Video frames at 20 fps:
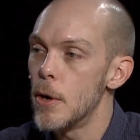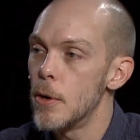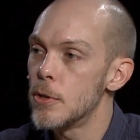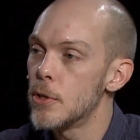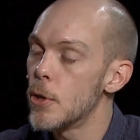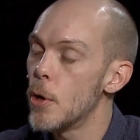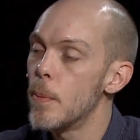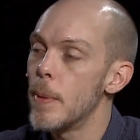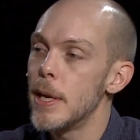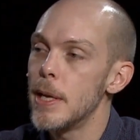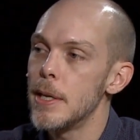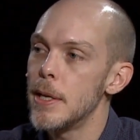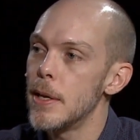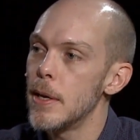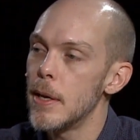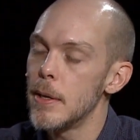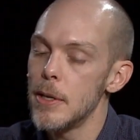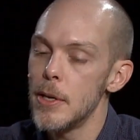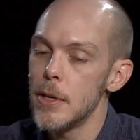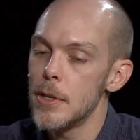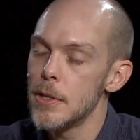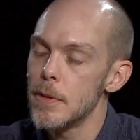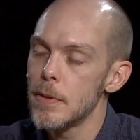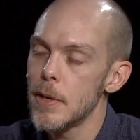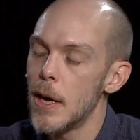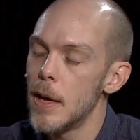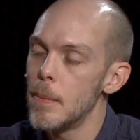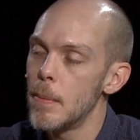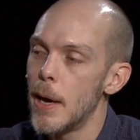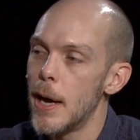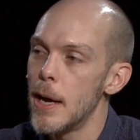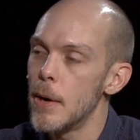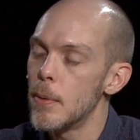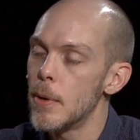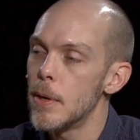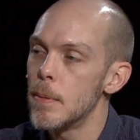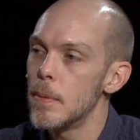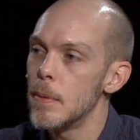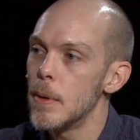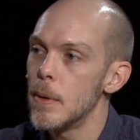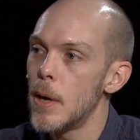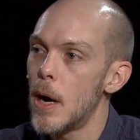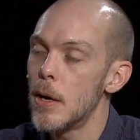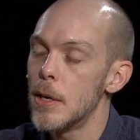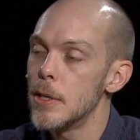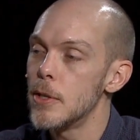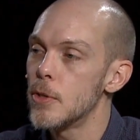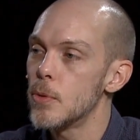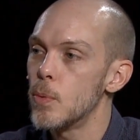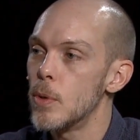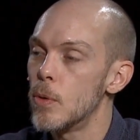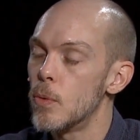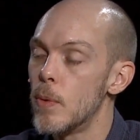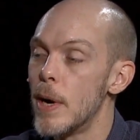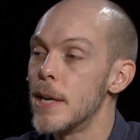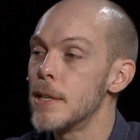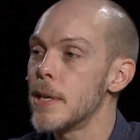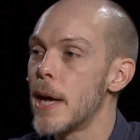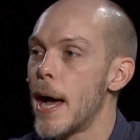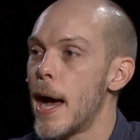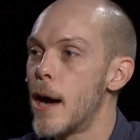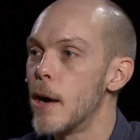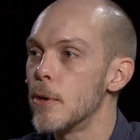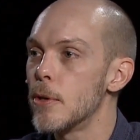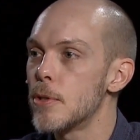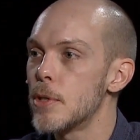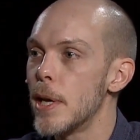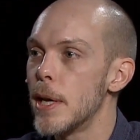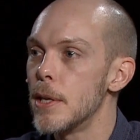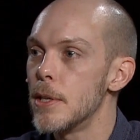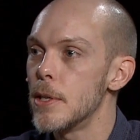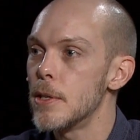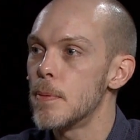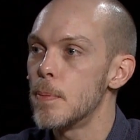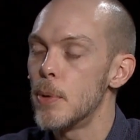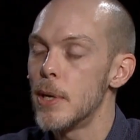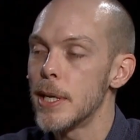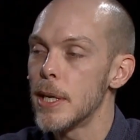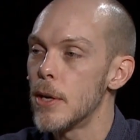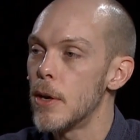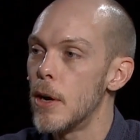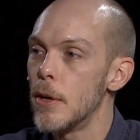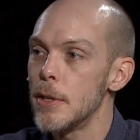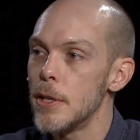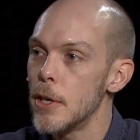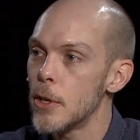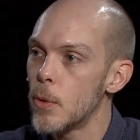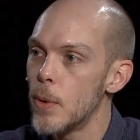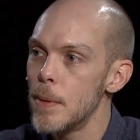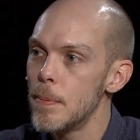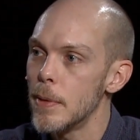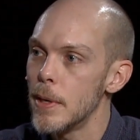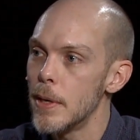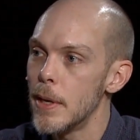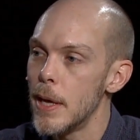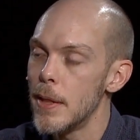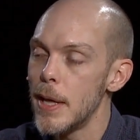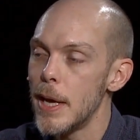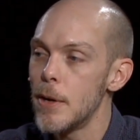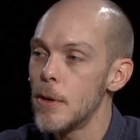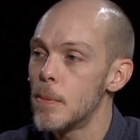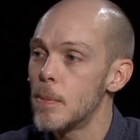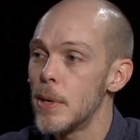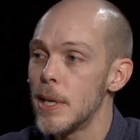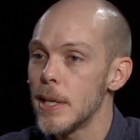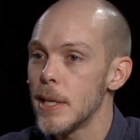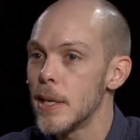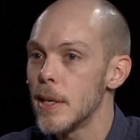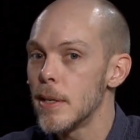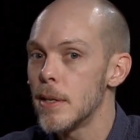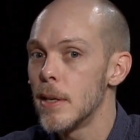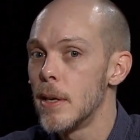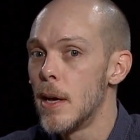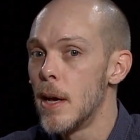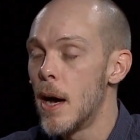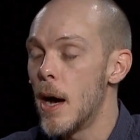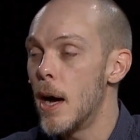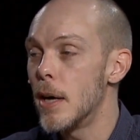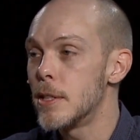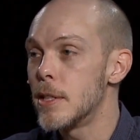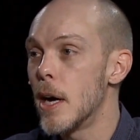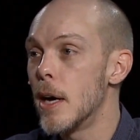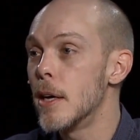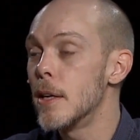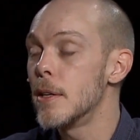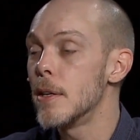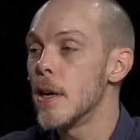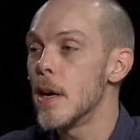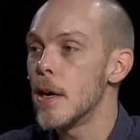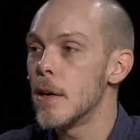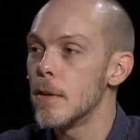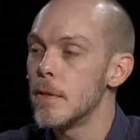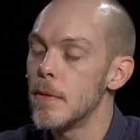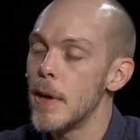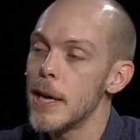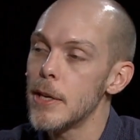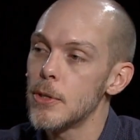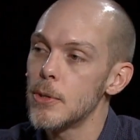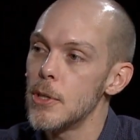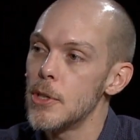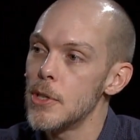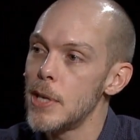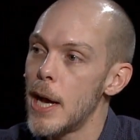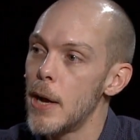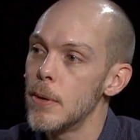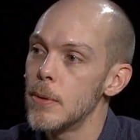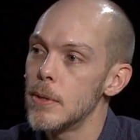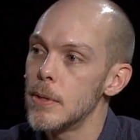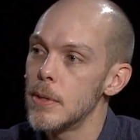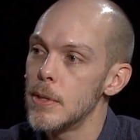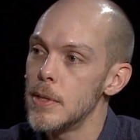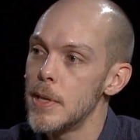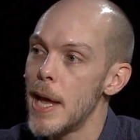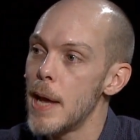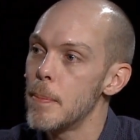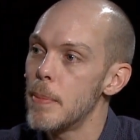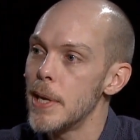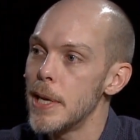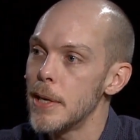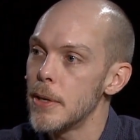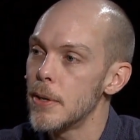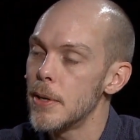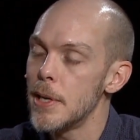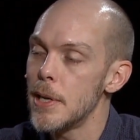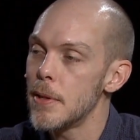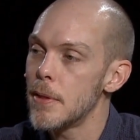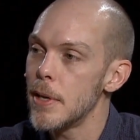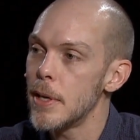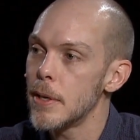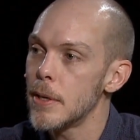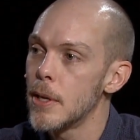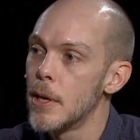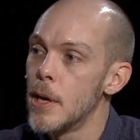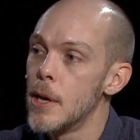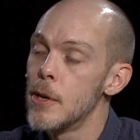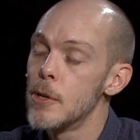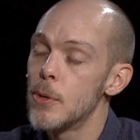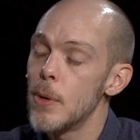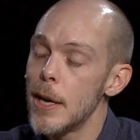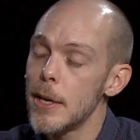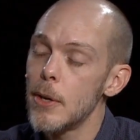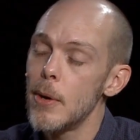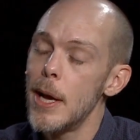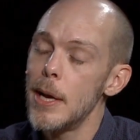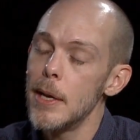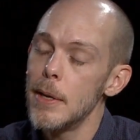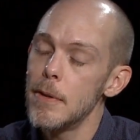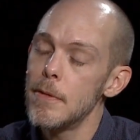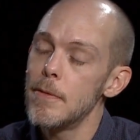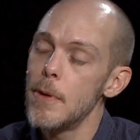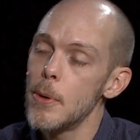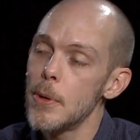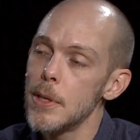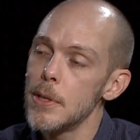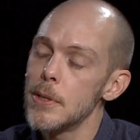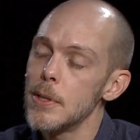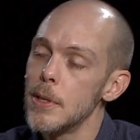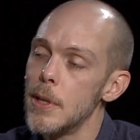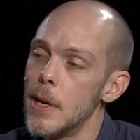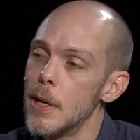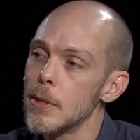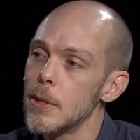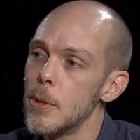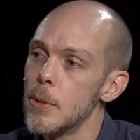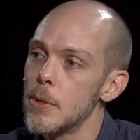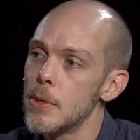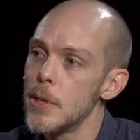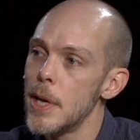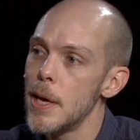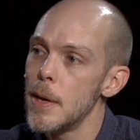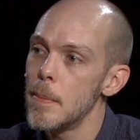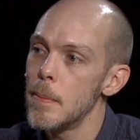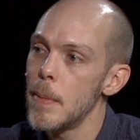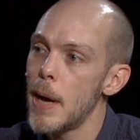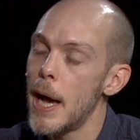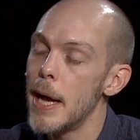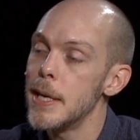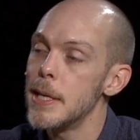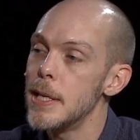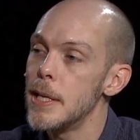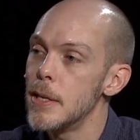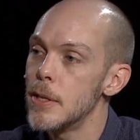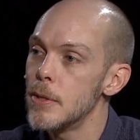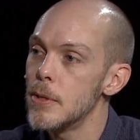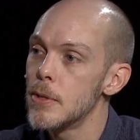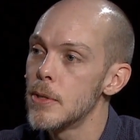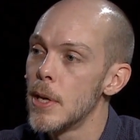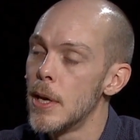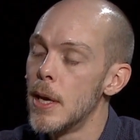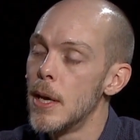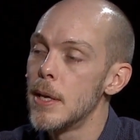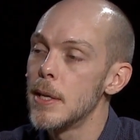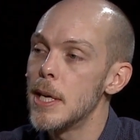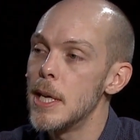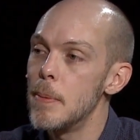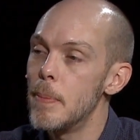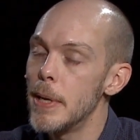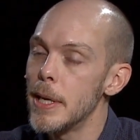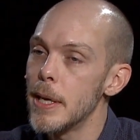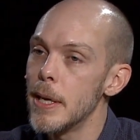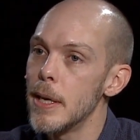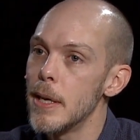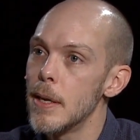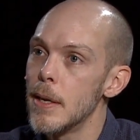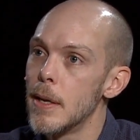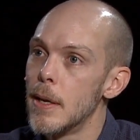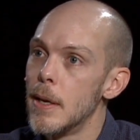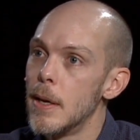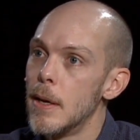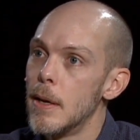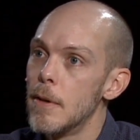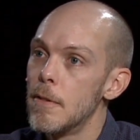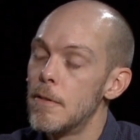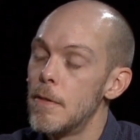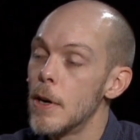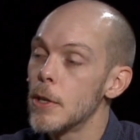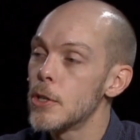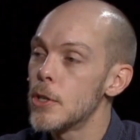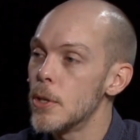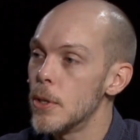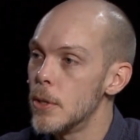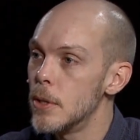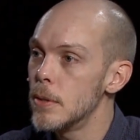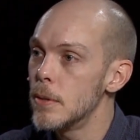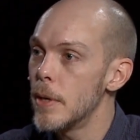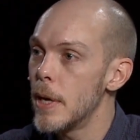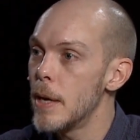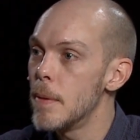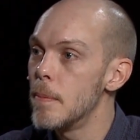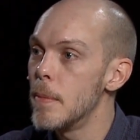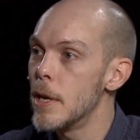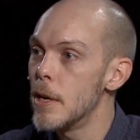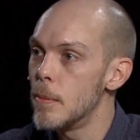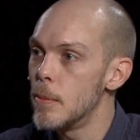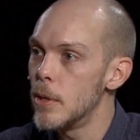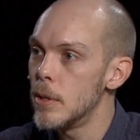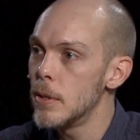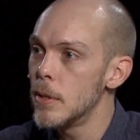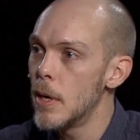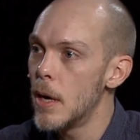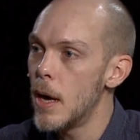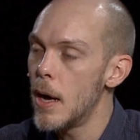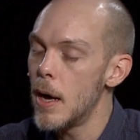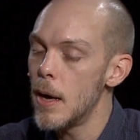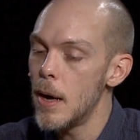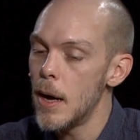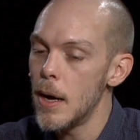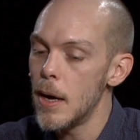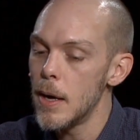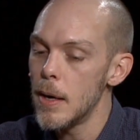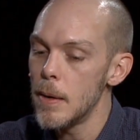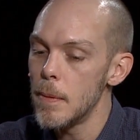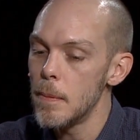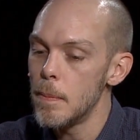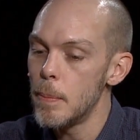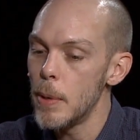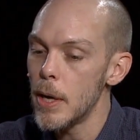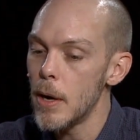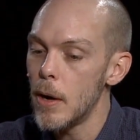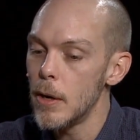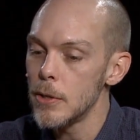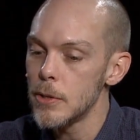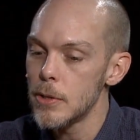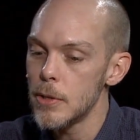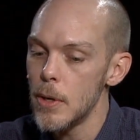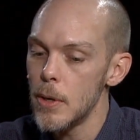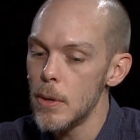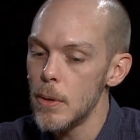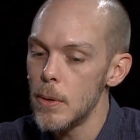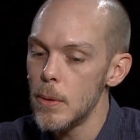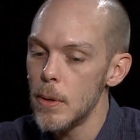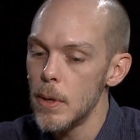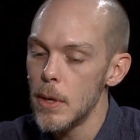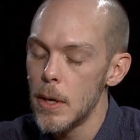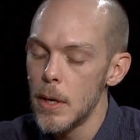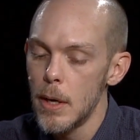So many years have gone by where artists will rent a house and just bring in all the equipment, and they don't bring in a ton of extra sound dampening or anything. So I try to focus along those same ideas, keeping it functional and minimal, but also